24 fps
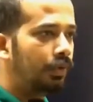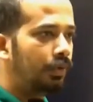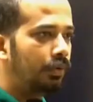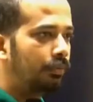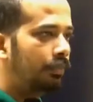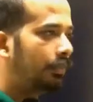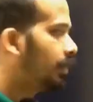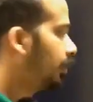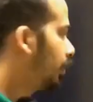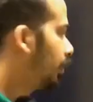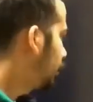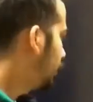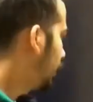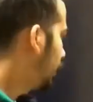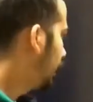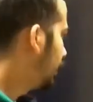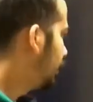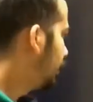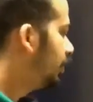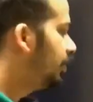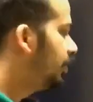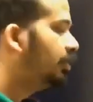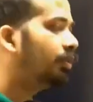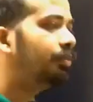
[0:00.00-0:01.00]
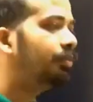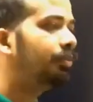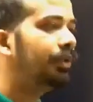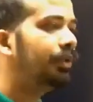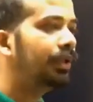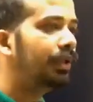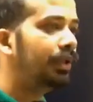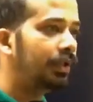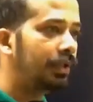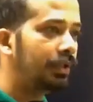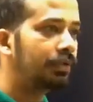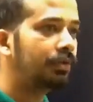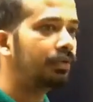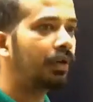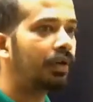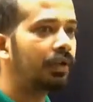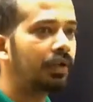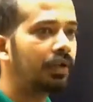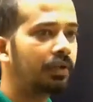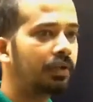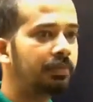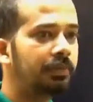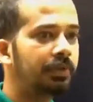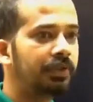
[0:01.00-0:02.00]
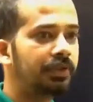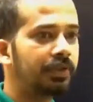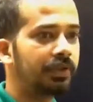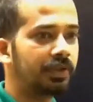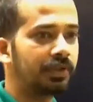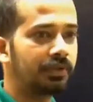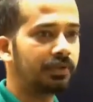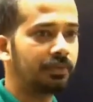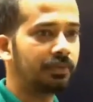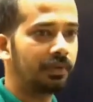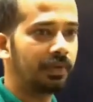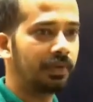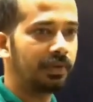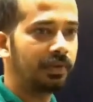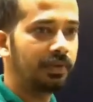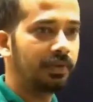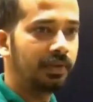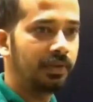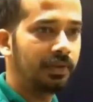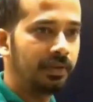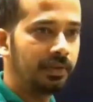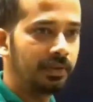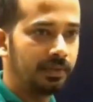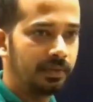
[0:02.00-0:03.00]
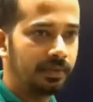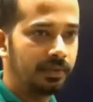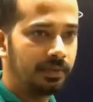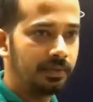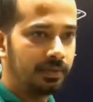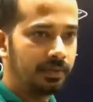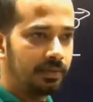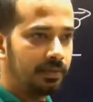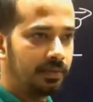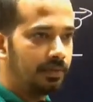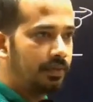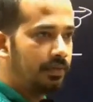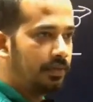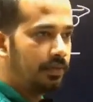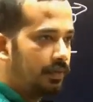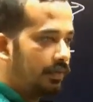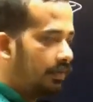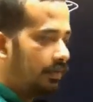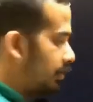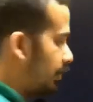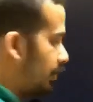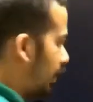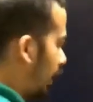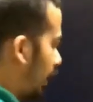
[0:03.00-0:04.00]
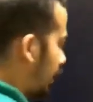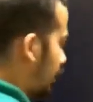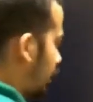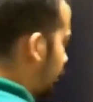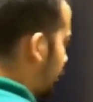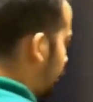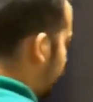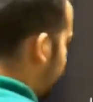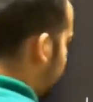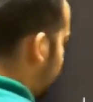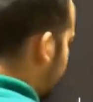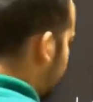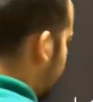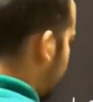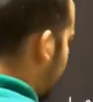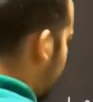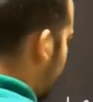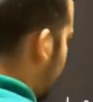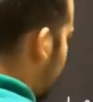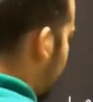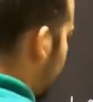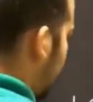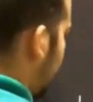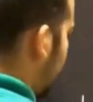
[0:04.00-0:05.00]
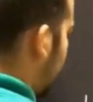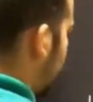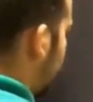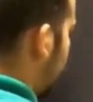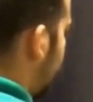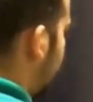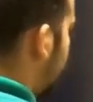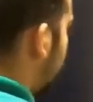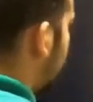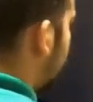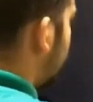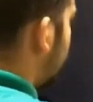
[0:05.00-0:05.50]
Because x into p is not Hermitian actually. X px, okay. This